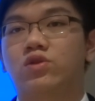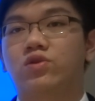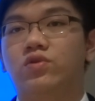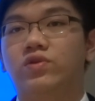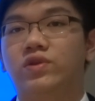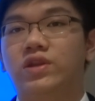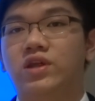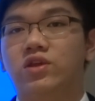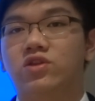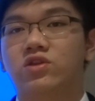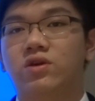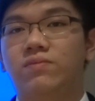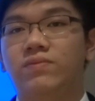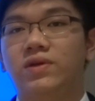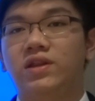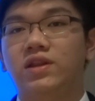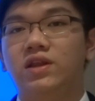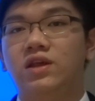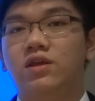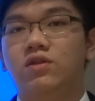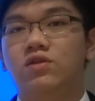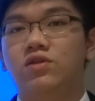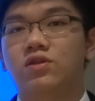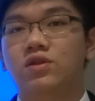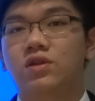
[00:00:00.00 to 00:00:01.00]
to the
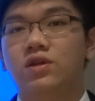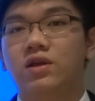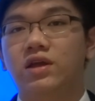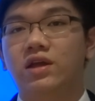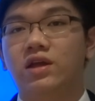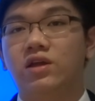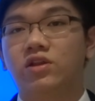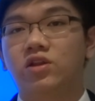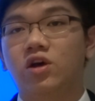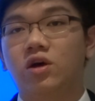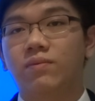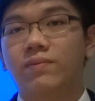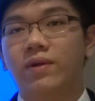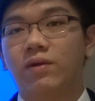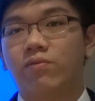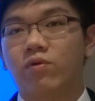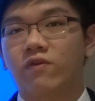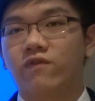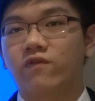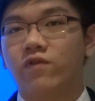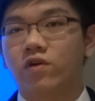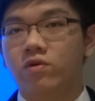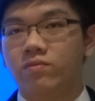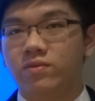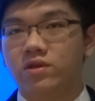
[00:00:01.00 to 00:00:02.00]
Japanese economic
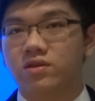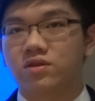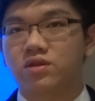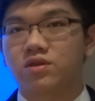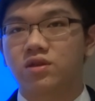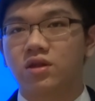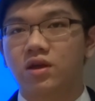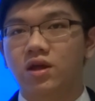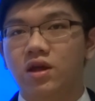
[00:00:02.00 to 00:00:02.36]
performance.